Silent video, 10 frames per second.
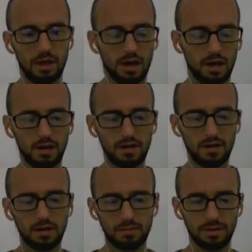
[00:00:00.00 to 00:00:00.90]

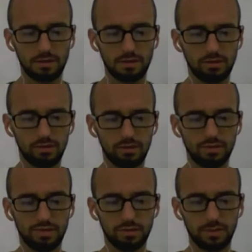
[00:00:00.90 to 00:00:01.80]

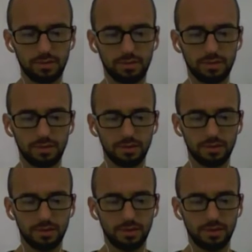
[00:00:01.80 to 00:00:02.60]
Let me think here.